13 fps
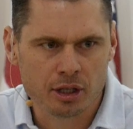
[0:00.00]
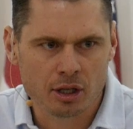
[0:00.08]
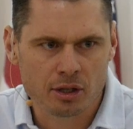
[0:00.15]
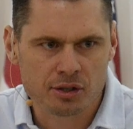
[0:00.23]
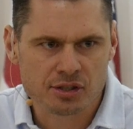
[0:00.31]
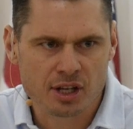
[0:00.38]

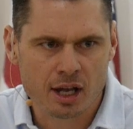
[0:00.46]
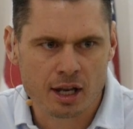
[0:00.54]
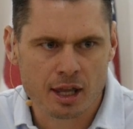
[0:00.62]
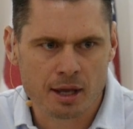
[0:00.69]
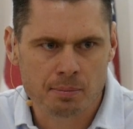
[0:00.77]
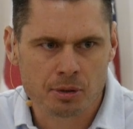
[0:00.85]
the other
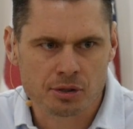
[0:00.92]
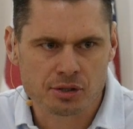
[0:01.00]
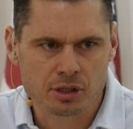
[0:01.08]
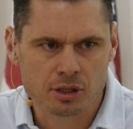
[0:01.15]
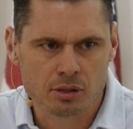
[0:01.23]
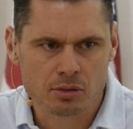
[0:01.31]
side of that
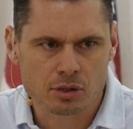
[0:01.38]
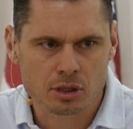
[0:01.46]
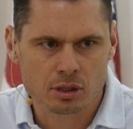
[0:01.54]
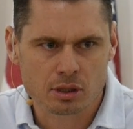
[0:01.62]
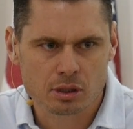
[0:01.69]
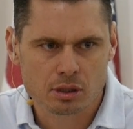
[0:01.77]

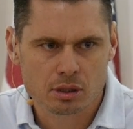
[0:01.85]
persecution.